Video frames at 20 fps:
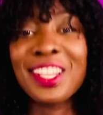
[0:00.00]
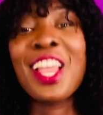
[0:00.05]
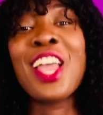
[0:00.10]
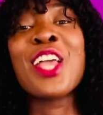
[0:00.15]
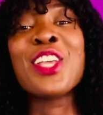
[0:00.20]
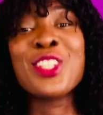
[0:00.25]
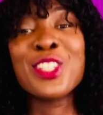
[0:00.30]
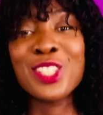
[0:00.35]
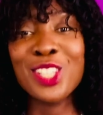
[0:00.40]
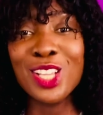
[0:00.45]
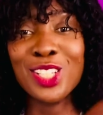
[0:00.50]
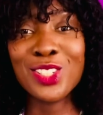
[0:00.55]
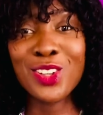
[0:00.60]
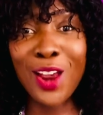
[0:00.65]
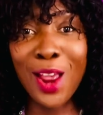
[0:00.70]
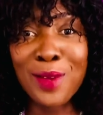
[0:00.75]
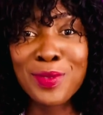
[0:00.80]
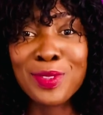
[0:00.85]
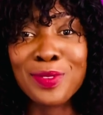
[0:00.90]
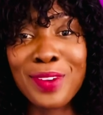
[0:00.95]
you
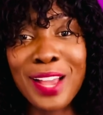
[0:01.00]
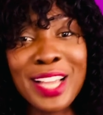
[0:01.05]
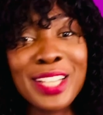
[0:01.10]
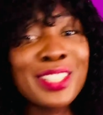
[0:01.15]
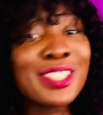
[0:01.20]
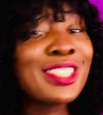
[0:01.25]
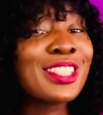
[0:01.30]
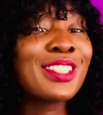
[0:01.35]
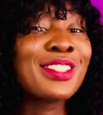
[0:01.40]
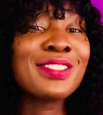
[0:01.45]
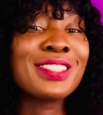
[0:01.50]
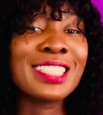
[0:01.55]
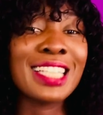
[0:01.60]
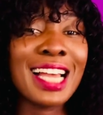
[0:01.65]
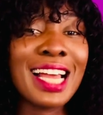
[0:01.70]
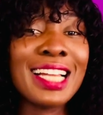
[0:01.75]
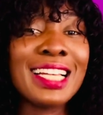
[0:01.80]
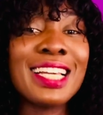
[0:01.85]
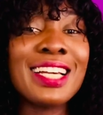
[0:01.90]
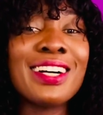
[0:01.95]
subscribe to my YouTube
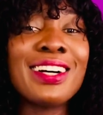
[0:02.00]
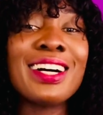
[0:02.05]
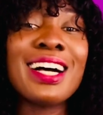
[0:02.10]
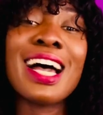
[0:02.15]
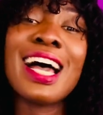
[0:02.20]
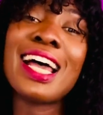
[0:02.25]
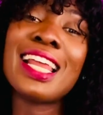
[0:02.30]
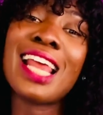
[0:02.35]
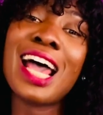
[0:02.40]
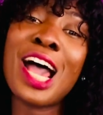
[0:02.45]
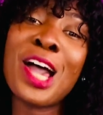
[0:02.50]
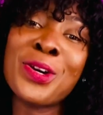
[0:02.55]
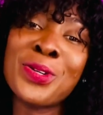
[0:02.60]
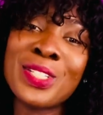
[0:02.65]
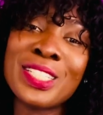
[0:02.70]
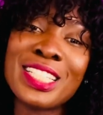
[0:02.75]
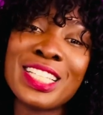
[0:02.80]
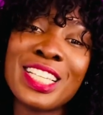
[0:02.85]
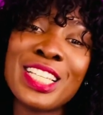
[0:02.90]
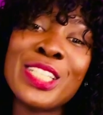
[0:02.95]
channel, and I will
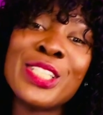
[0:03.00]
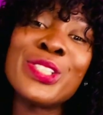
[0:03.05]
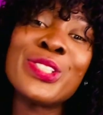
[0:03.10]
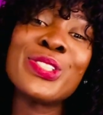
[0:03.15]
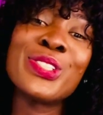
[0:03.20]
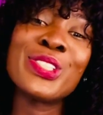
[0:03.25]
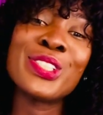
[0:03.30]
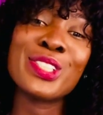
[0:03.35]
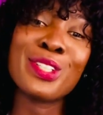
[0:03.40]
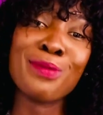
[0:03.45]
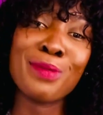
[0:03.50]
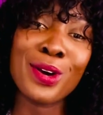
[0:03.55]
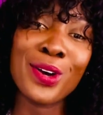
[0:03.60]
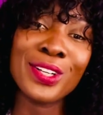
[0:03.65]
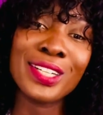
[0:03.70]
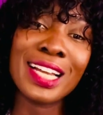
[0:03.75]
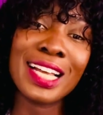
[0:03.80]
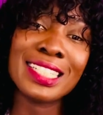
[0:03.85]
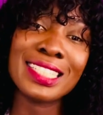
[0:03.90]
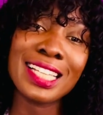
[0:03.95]
see you some
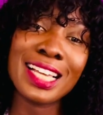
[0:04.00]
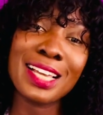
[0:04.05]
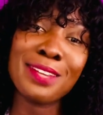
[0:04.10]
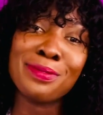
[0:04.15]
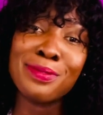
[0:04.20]
other time.